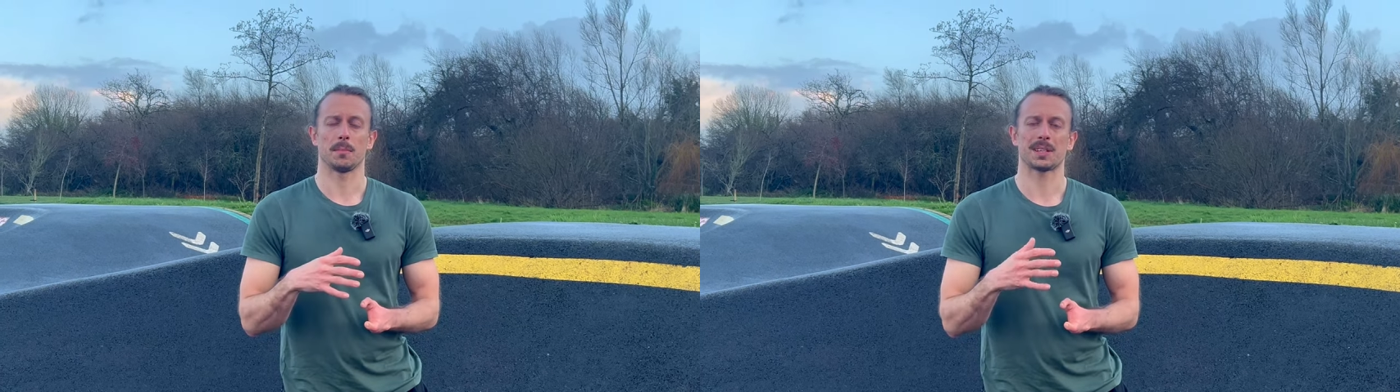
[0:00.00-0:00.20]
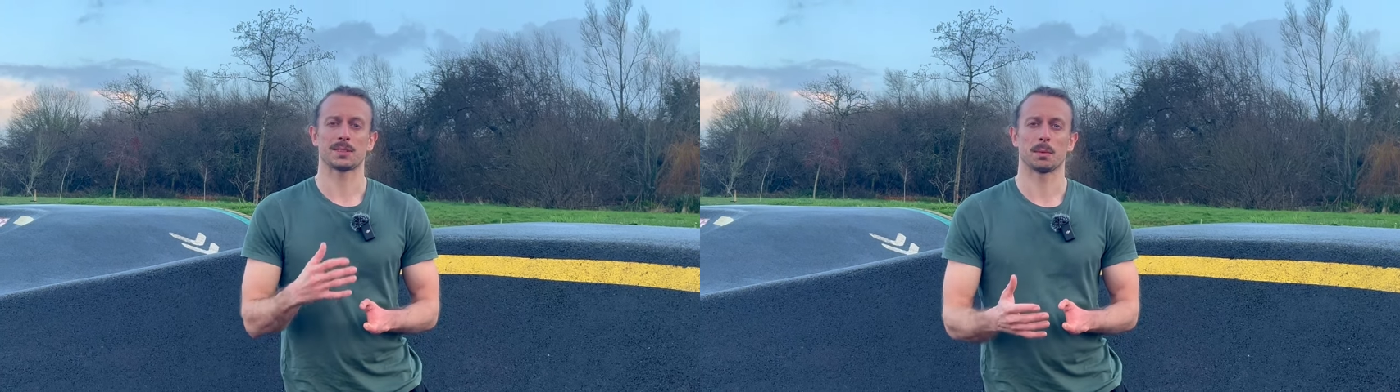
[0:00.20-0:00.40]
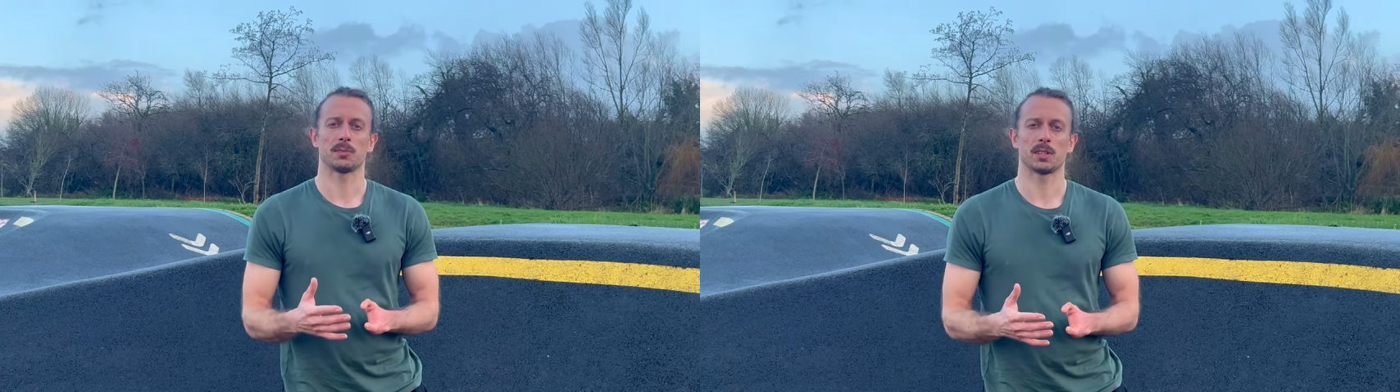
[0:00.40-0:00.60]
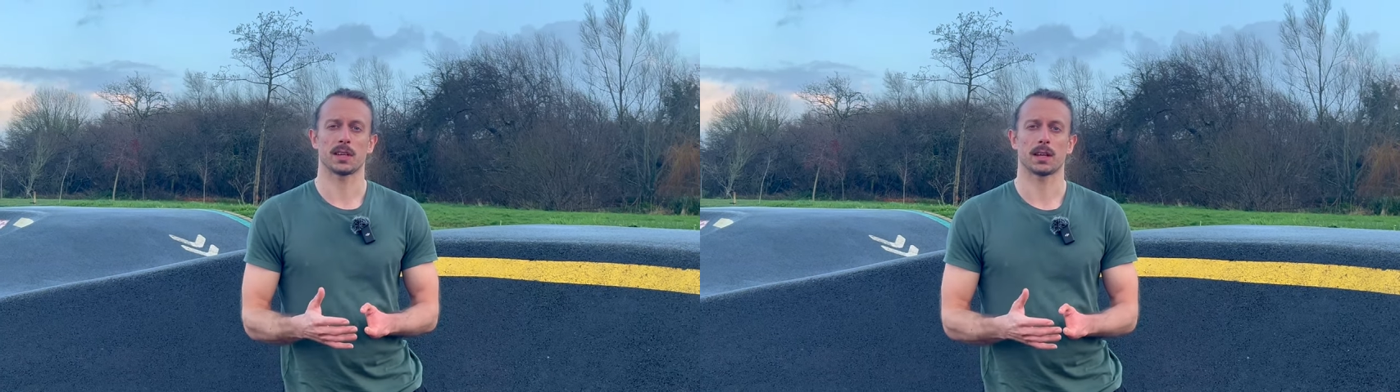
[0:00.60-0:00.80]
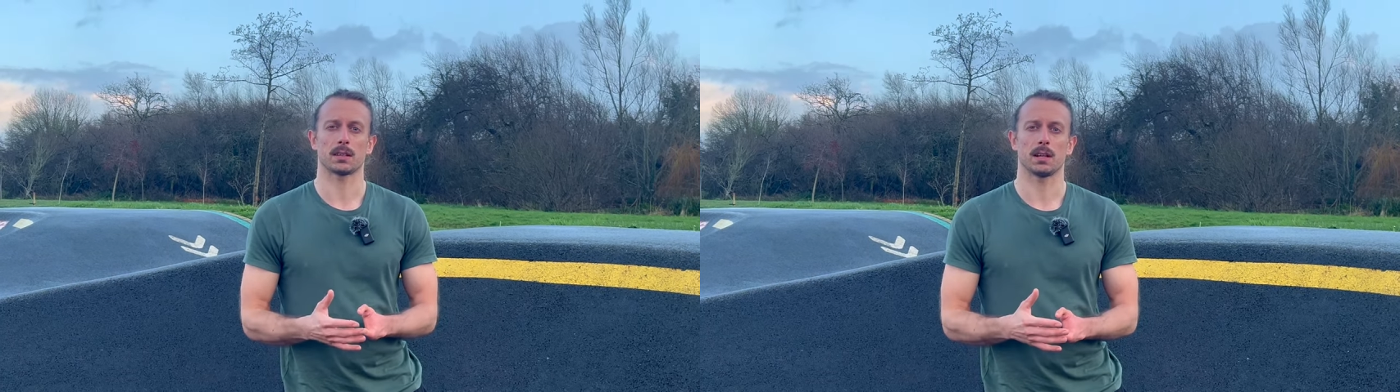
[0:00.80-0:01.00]
maximum tilt
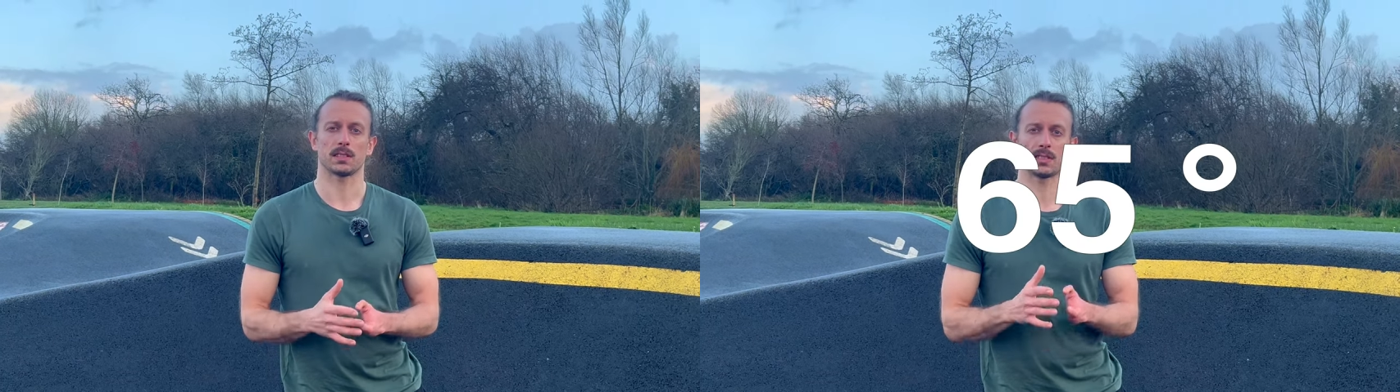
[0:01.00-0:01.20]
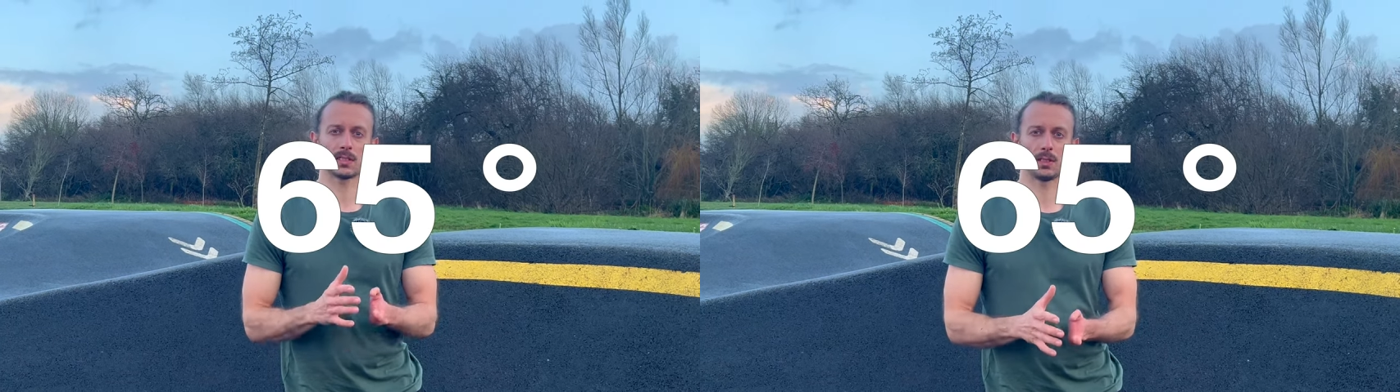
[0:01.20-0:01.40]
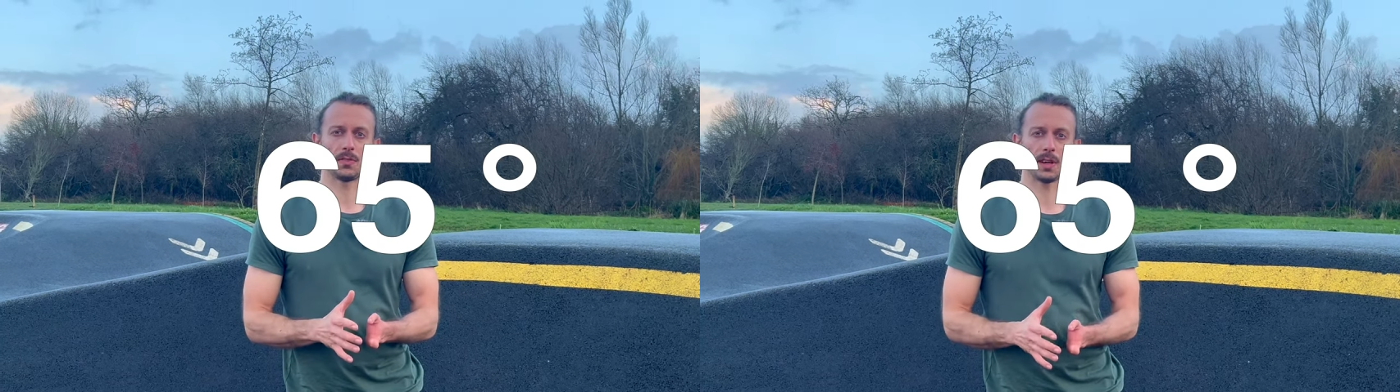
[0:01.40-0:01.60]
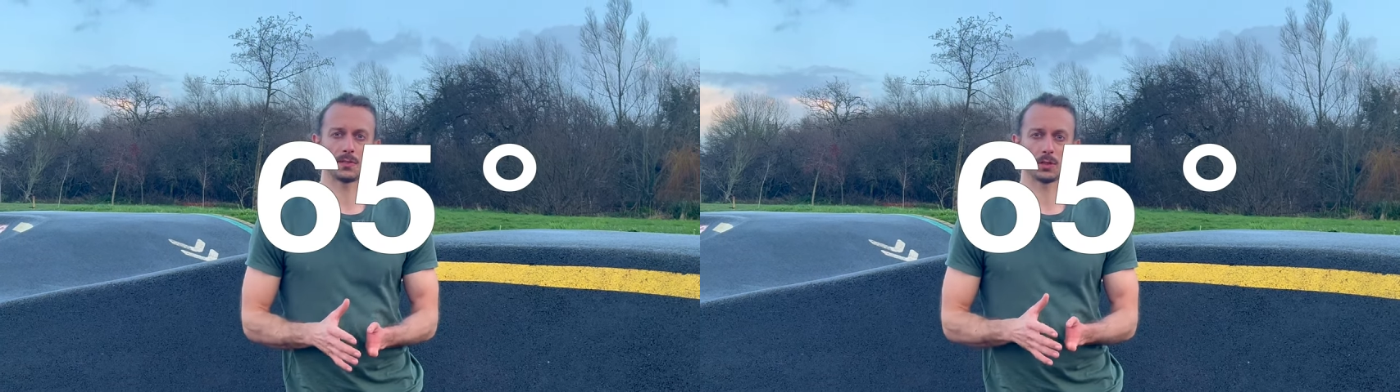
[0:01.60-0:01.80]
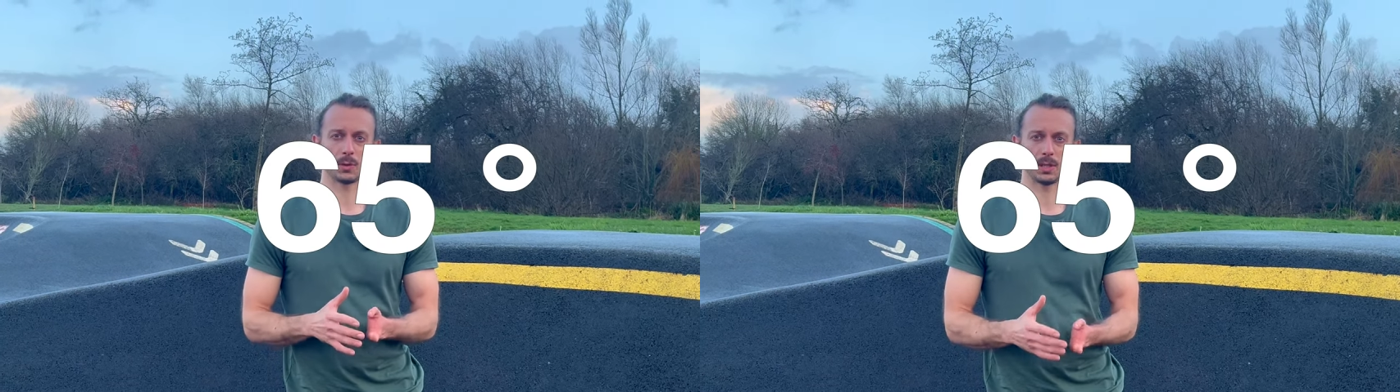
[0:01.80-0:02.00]
angle at sixty-five
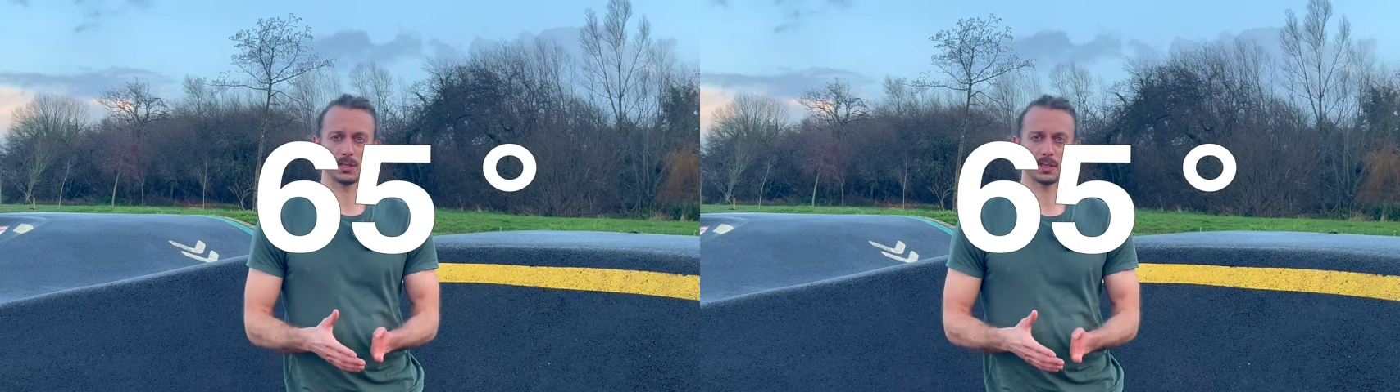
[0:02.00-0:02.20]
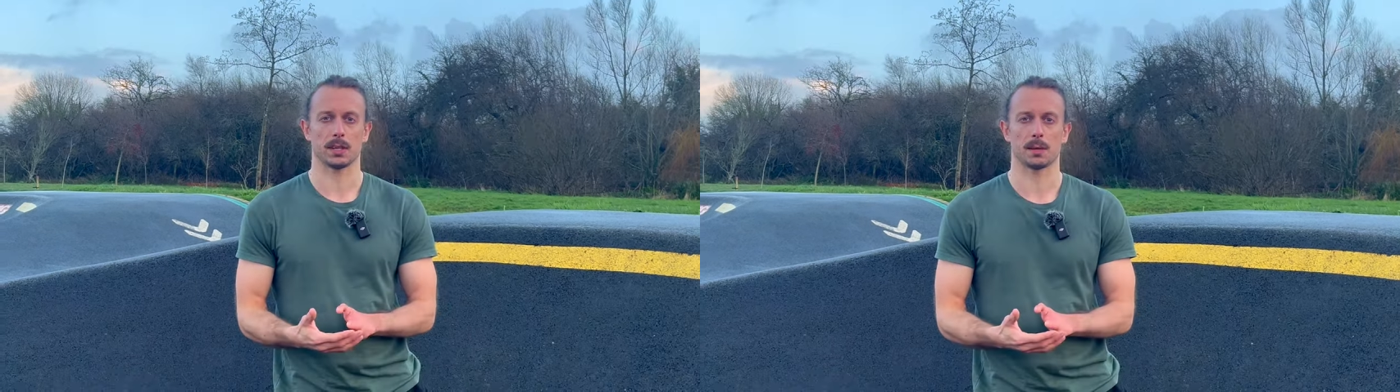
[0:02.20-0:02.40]
degrees,